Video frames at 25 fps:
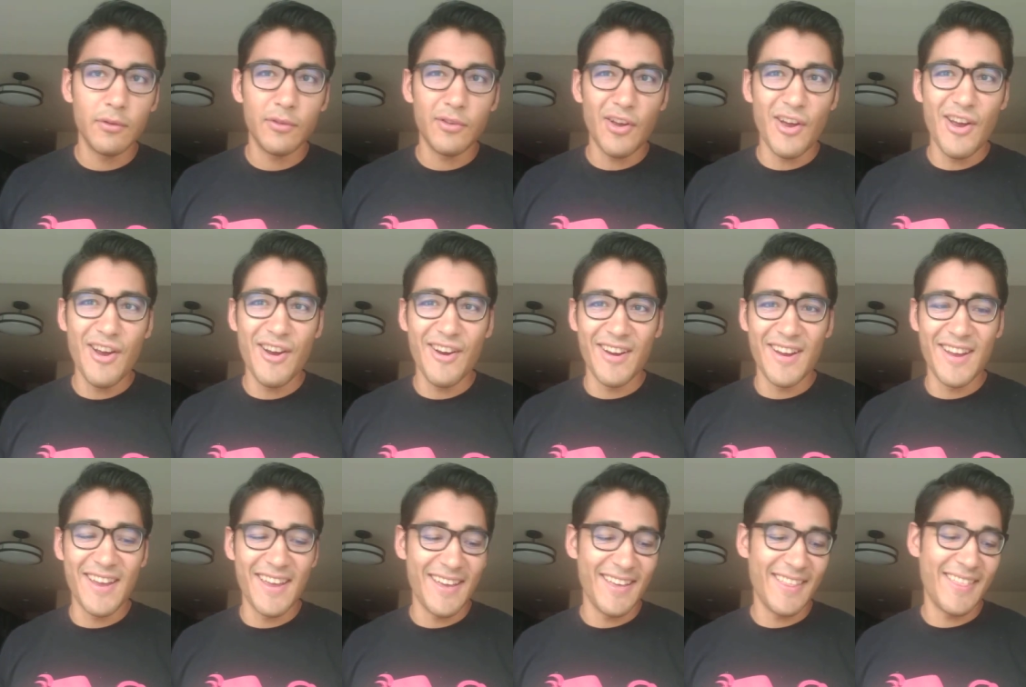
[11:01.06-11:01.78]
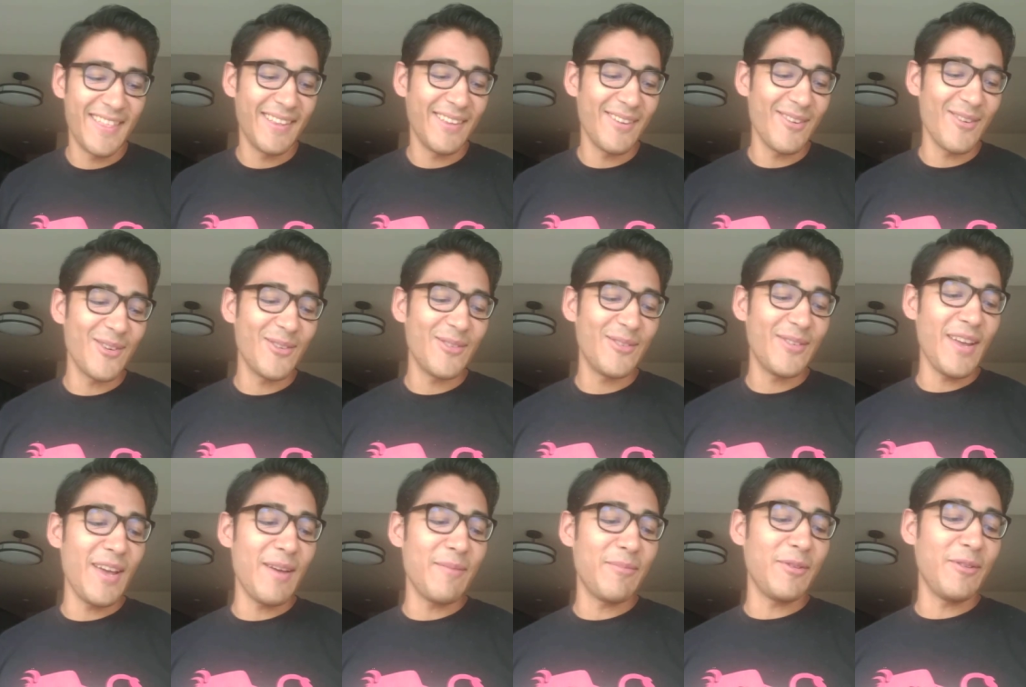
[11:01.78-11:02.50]
Sorry, I think there are
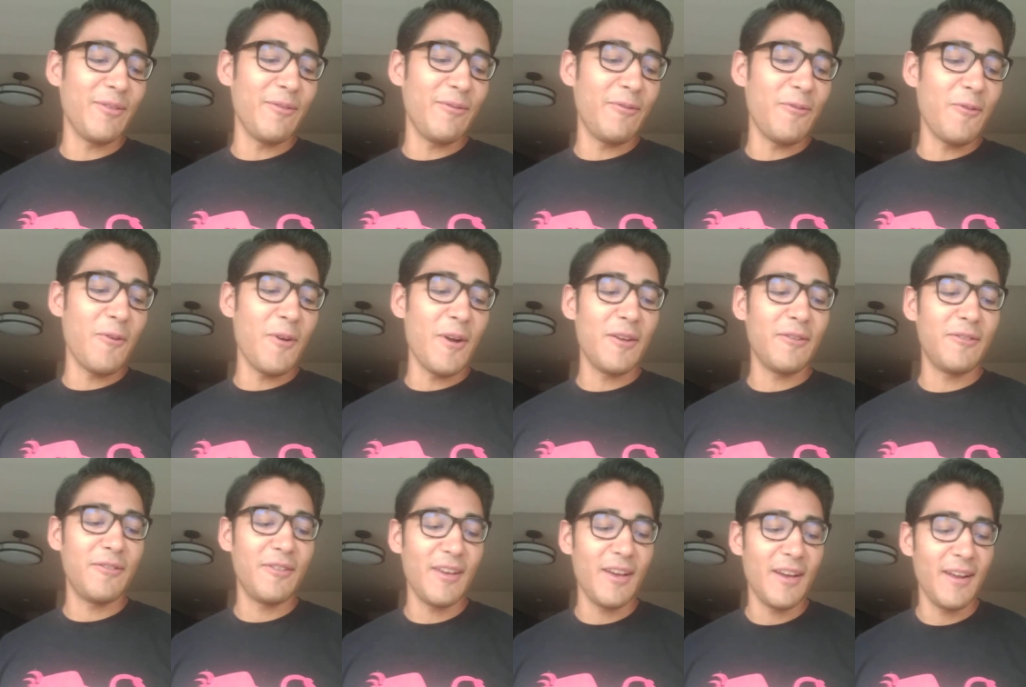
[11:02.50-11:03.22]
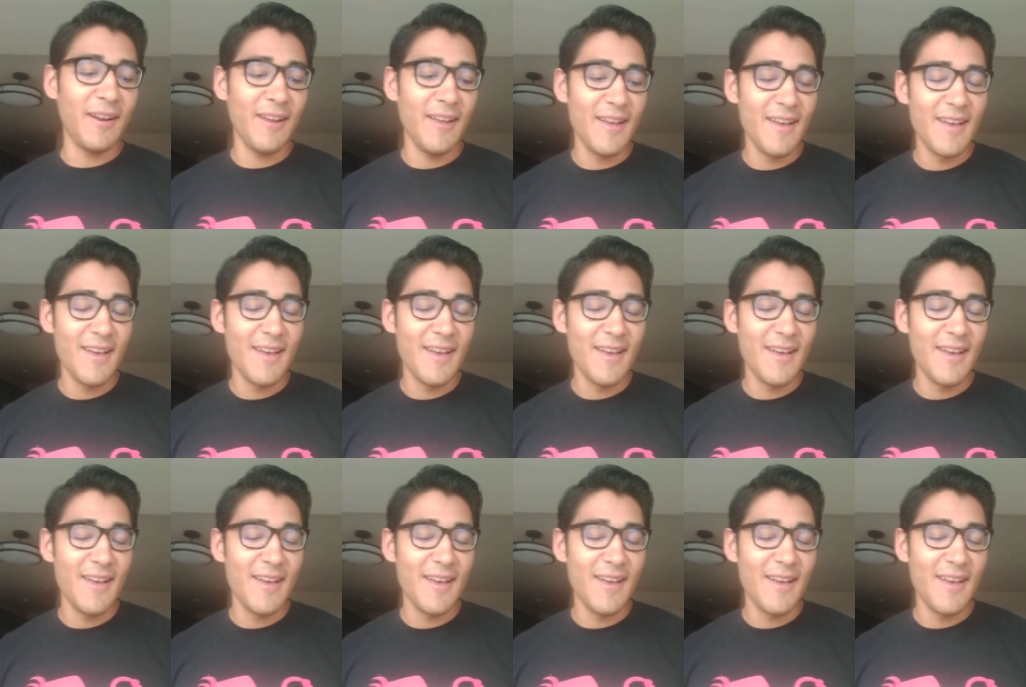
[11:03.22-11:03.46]
stamps on the floor outside.